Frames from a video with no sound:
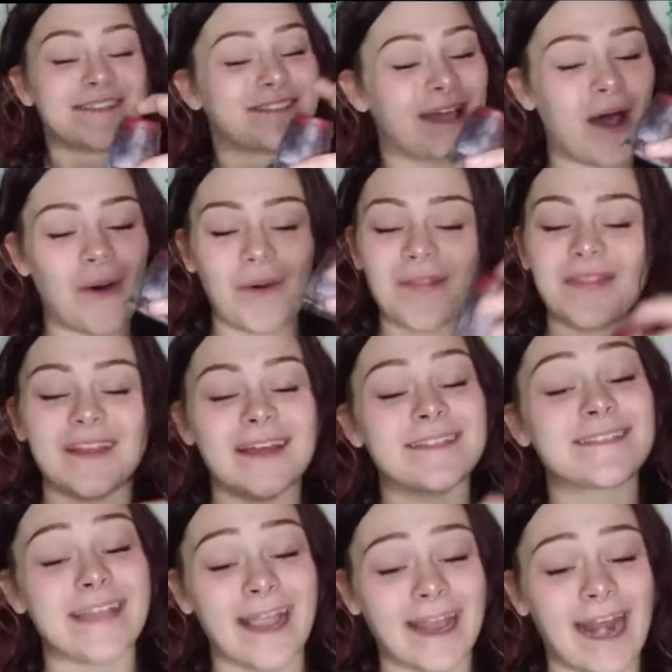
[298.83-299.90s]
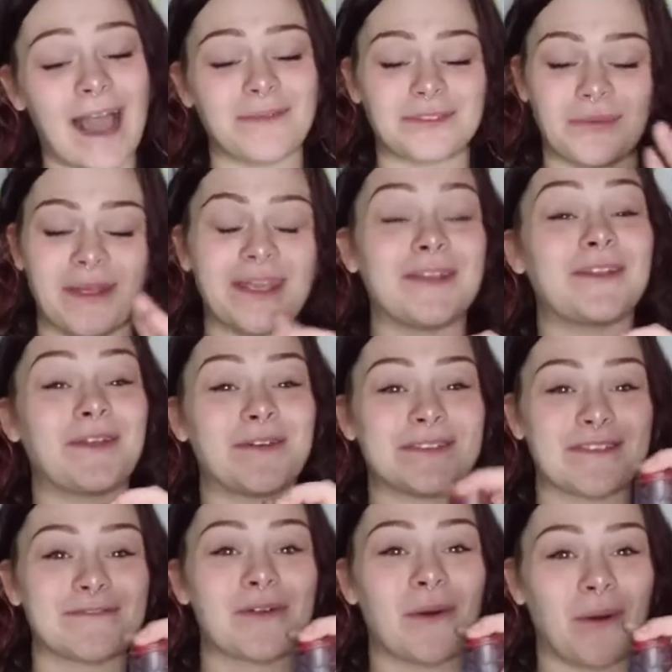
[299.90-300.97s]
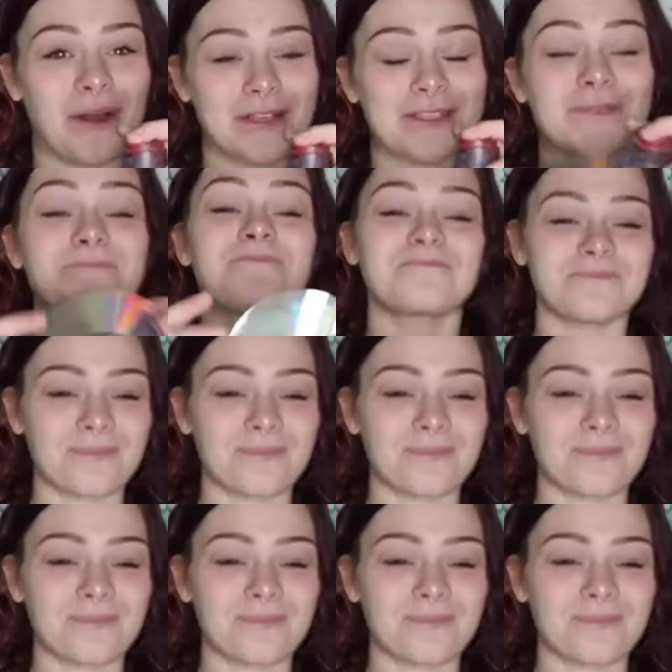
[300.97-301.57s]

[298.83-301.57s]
so the second option we can do is, of course,